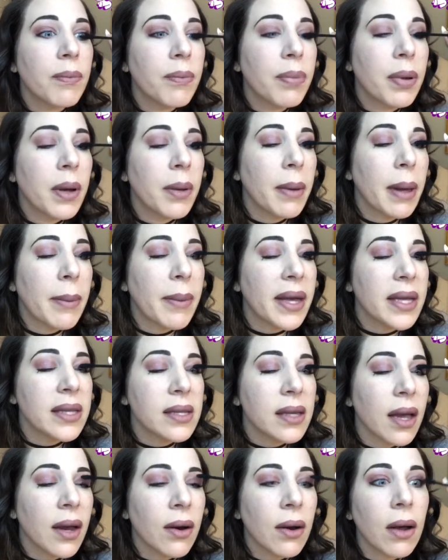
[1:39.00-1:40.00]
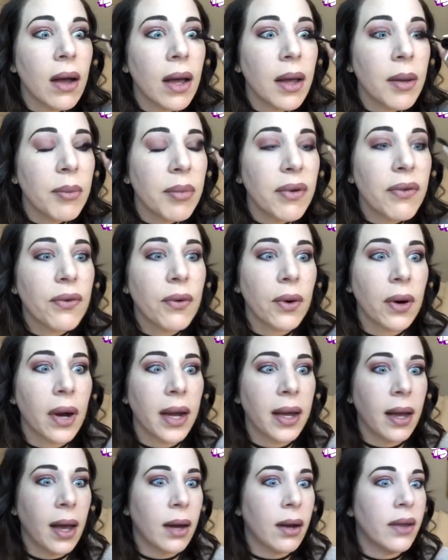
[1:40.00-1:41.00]
put my mascara on before I
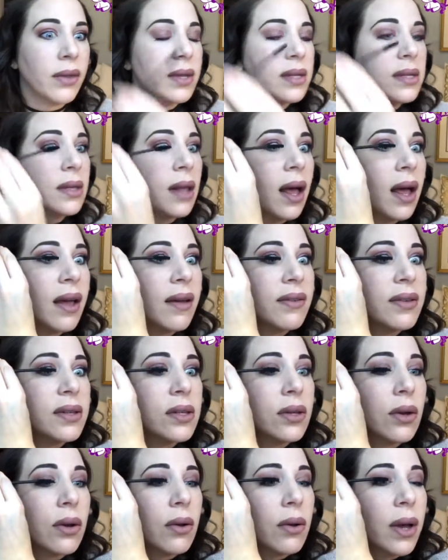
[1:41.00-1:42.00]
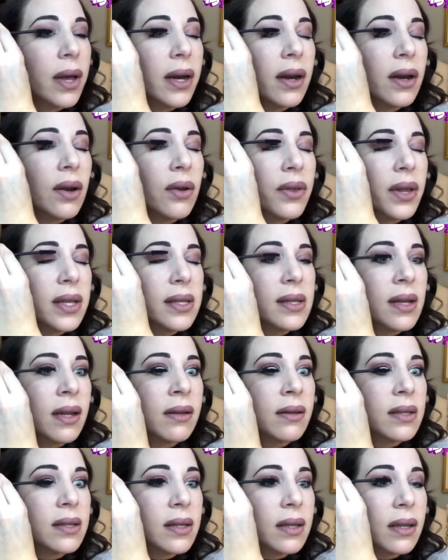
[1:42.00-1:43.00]
got on this live. So, and I know that
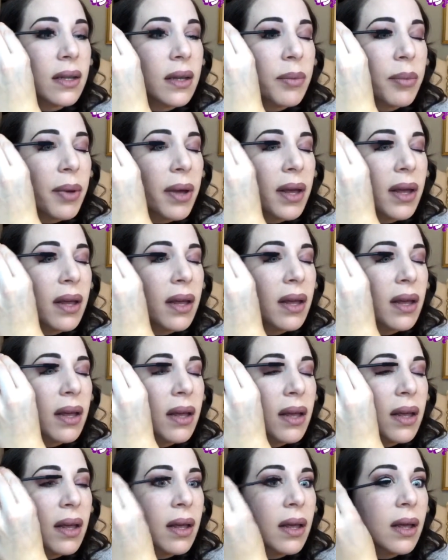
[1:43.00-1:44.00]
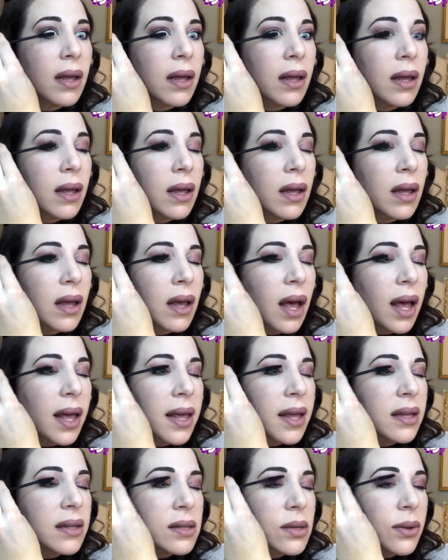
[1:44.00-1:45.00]
sounds silly, but I
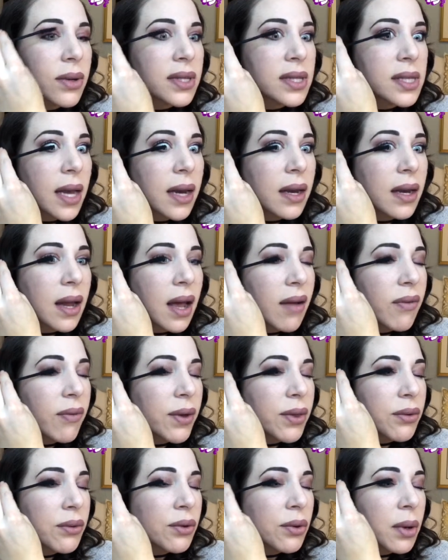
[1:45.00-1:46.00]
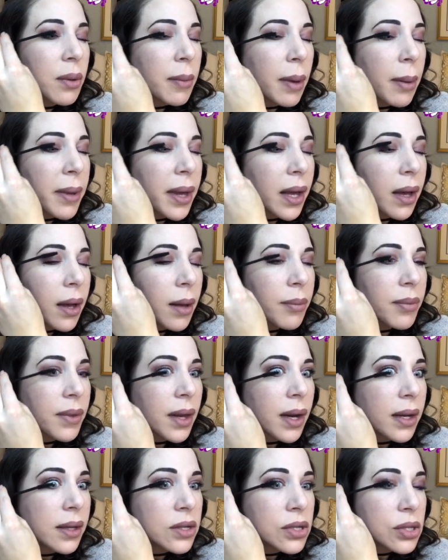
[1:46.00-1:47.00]
get so excited halfway through doing my makeup
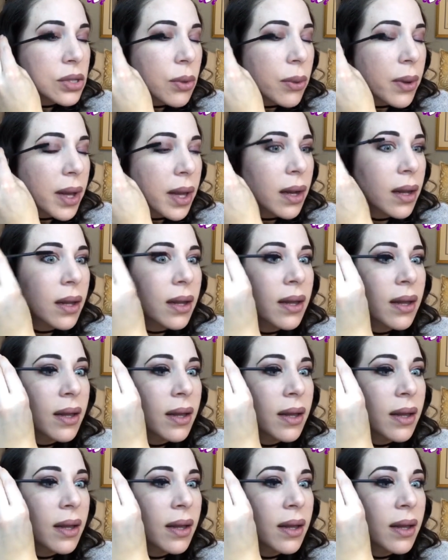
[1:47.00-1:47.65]
that I just quit.